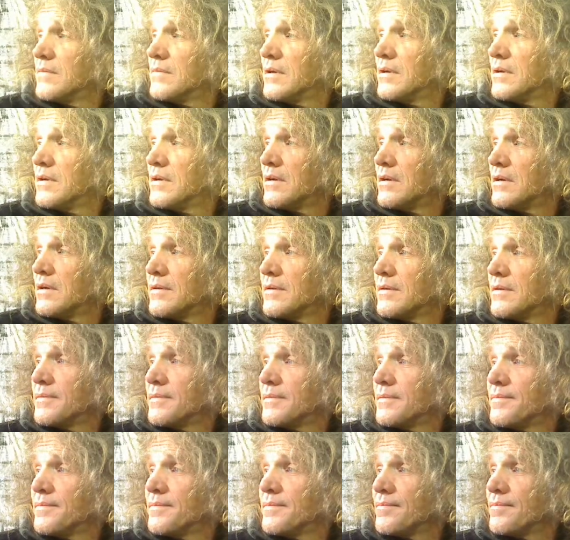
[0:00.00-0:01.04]
uh,
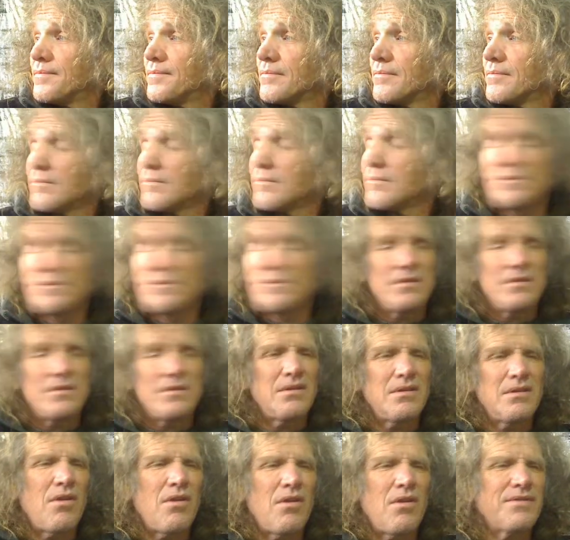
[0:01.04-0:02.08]

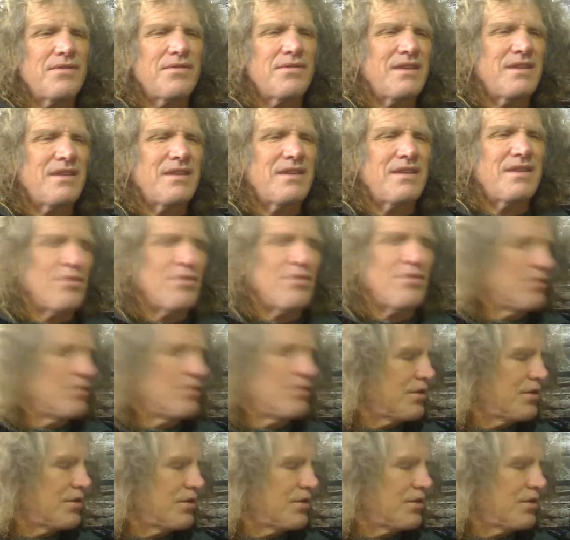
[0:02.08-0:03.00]
offset's the wrong word to